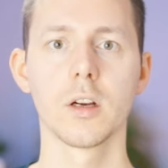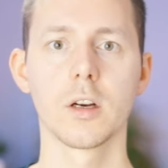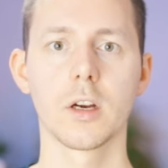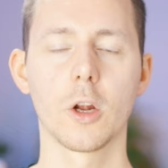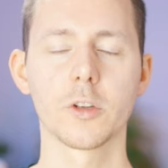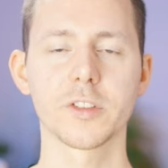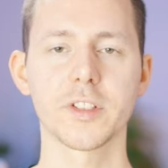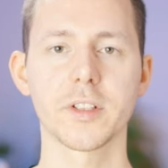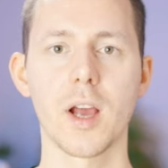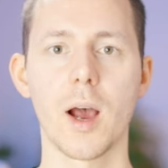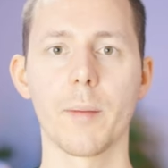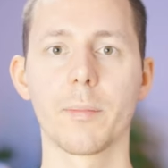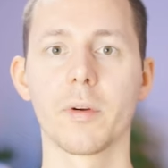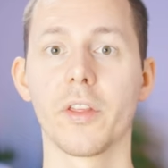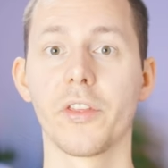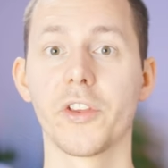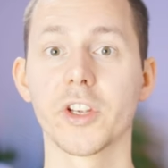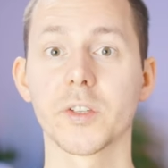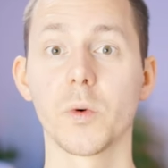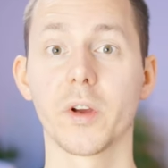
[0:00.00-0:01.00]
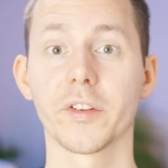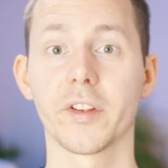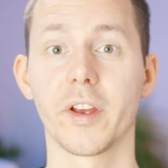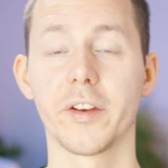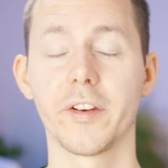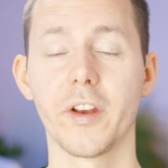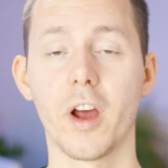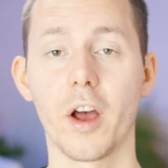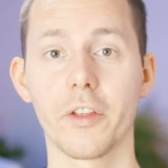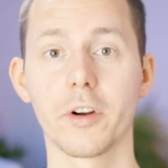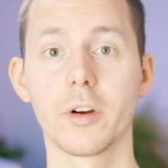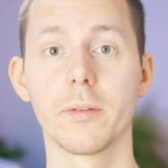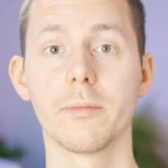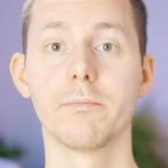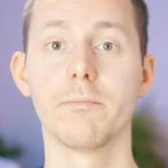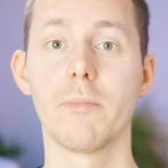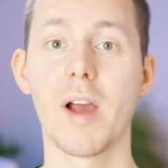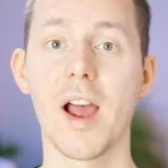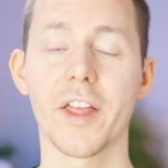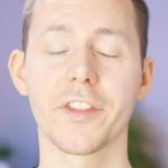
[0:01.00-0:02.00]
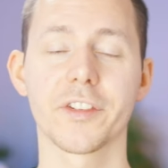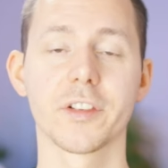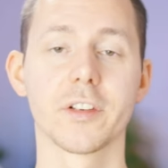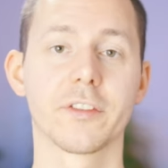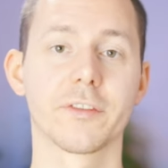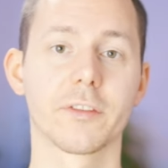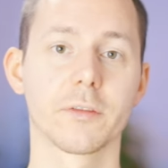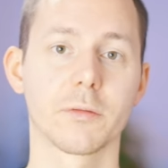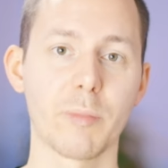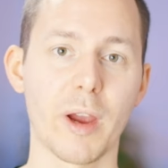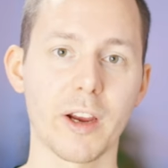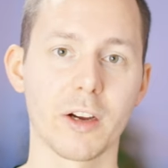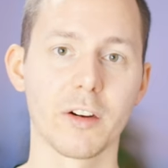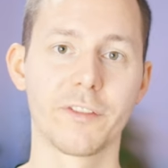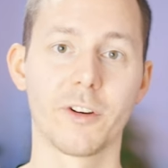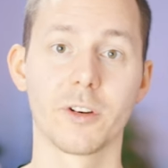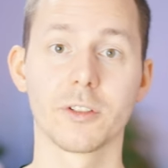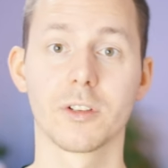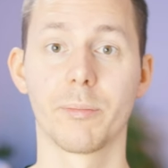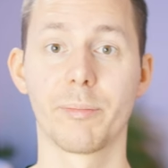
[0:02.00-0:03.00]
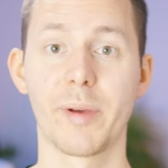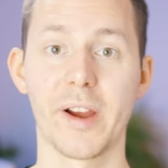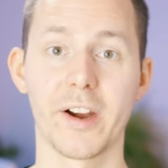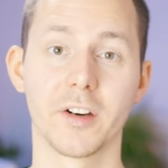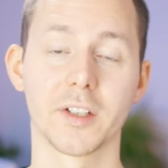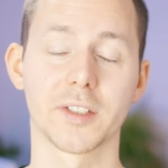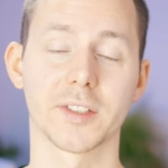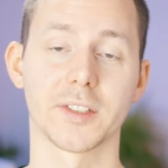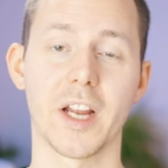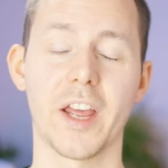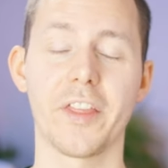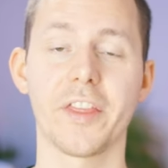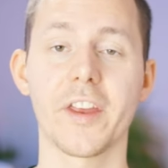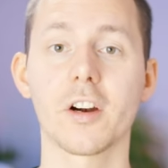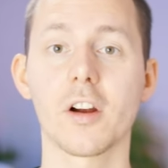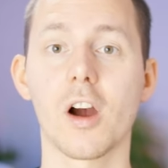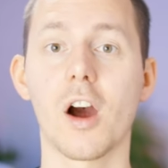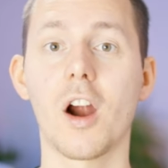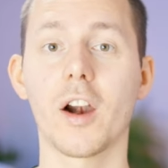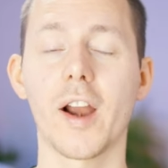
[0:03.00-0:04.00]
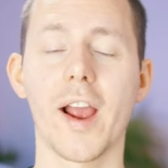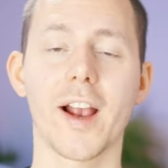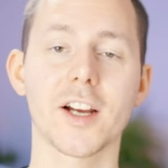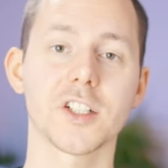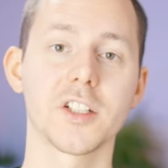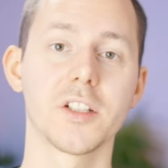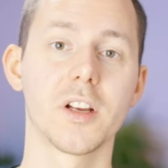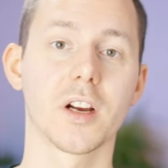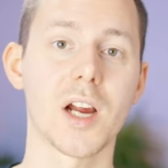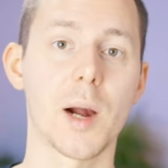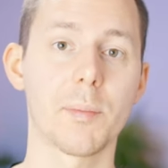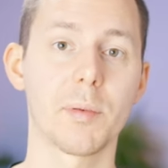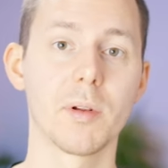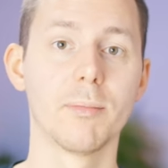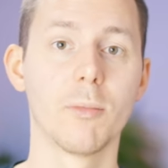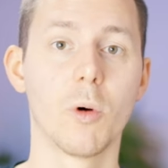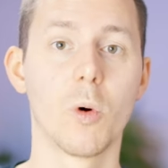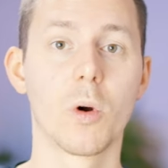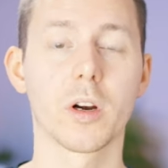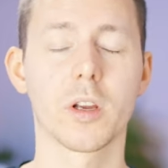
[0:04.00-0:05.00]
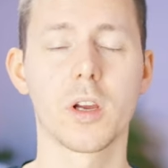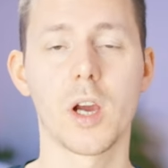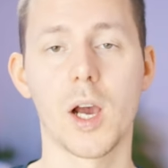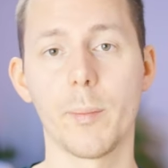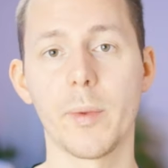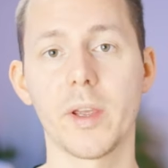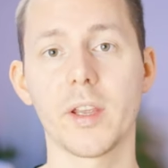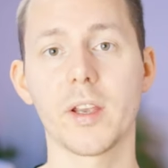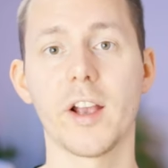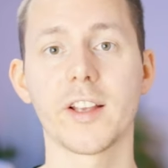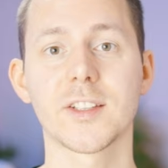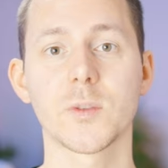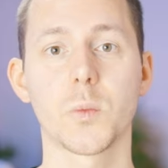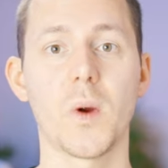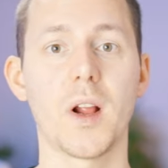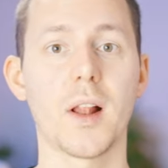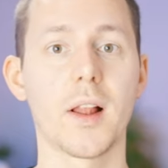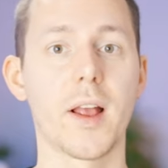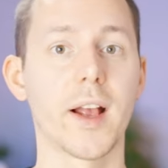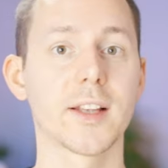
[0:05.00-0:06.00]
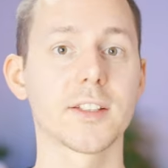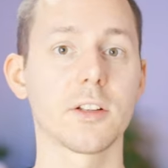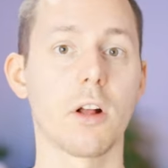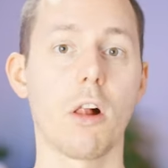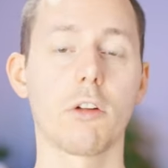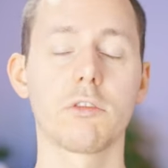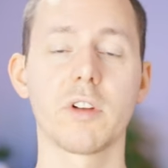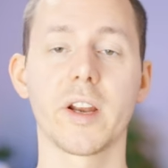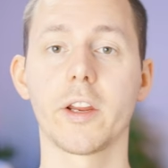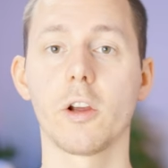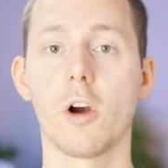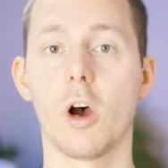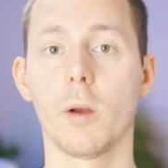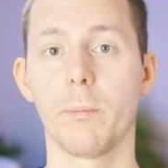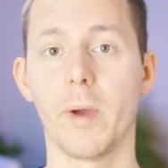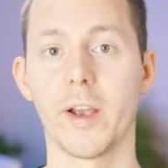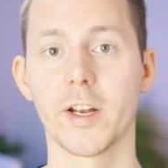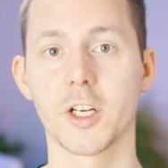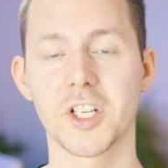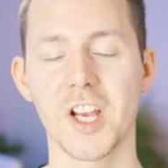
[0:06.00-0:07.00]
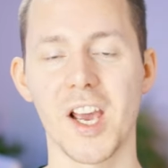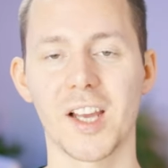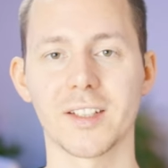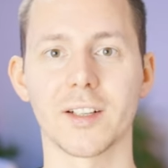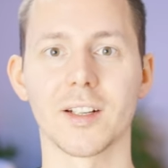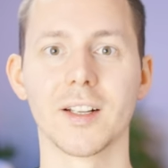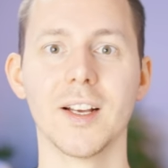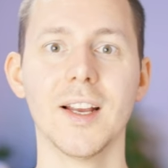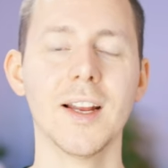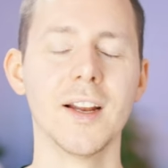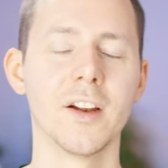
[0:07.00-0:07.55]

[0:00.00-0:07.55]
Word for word: Closing up, this was another massive microphone comparison and there are actually a couple more coming as well as already on my channel.